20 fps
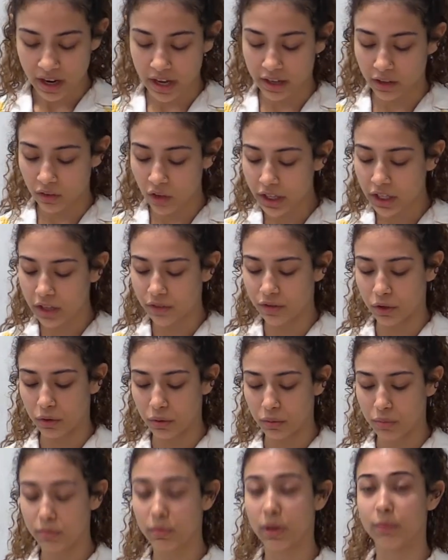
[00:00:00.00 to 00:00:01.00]
And a lucky
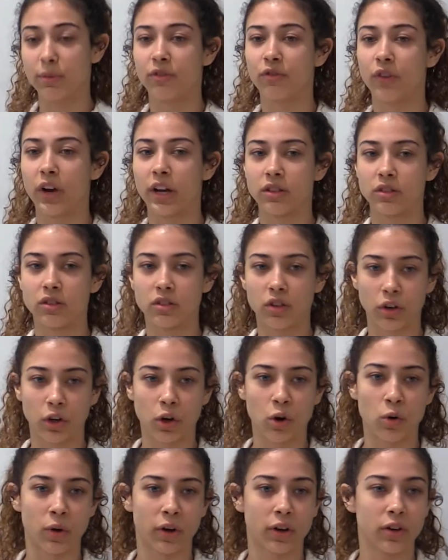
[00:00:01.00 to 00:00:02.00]
few, maybe friends or
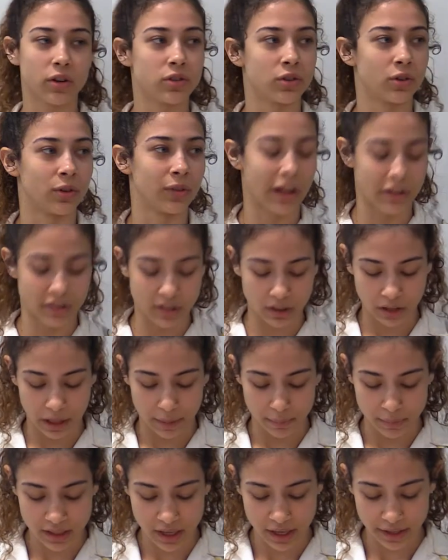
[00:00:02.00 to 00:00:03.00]
coworkers, are allowed to
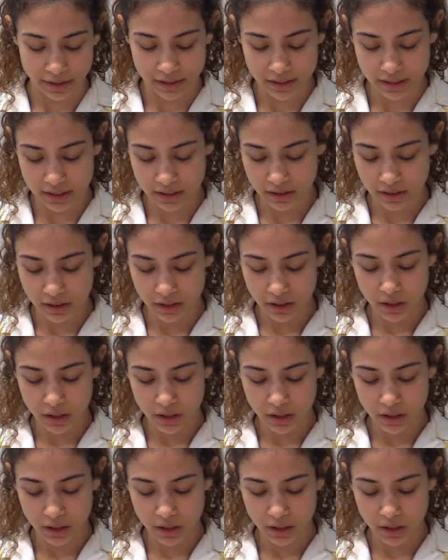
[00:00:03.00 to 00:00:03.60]
climb beside us.